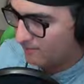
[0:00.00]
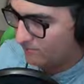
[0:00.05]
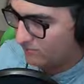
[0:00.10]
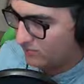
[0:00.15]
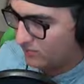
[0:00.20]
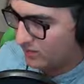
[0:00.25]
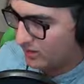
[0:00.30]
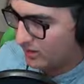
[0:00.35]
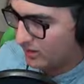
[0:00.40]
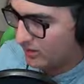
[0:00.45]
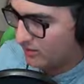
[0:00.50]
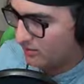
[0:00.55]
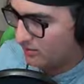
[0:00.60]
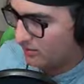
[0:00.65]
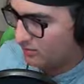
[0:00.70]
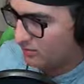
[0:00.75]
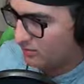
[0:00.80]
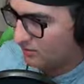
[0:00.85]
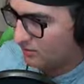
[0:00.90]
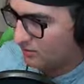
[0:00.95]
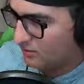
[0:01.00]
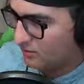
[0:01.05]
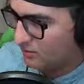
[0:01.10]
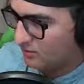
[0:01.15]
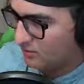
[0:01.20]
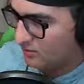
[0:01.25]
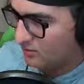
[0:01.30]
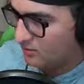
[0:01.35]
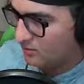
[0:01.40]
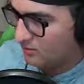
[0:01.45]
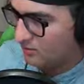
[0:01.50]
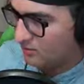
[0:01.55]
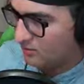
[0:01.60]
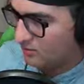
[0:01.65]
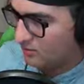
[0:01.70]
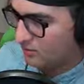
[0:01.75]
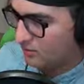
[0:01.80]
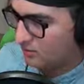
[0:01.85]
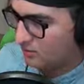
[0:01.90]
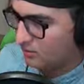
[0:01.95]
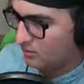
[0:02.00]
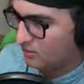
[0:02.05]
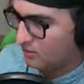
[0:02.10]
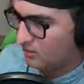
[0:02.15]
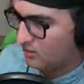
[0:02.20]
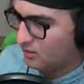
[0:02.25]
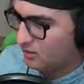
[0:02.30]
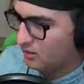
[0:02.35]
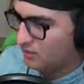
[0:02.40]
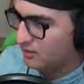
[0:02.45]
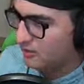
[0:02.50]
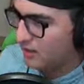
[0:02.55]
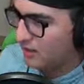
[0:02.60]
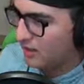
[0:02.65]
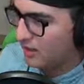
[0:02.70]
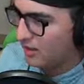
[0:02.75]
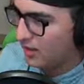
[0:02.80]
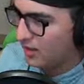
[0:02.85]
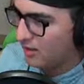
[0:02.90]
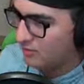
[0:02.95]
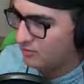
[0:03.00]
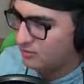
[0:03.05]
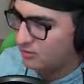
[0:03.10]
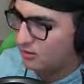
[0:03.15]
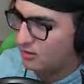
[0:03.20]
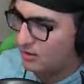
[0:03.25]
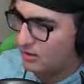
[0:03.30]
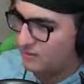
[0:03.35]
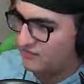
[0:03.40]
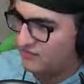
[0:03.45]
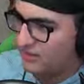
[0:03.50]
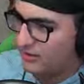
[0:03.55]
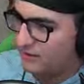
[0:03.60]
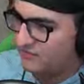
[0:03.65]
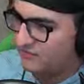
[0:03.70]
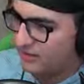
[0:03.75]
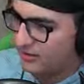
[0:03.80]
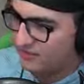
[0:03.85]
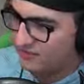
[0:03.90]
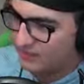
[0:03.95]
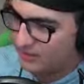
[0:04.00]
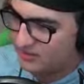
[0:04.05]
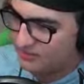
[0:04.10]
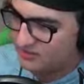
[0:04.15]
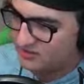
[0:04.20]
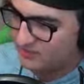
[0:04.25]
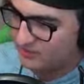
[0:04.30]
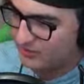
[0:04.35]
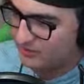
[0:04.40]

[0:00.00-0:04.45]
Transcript: Okay. Oh, no. okay, I'm fine. I'm fine. I'm fine. Everything's fine.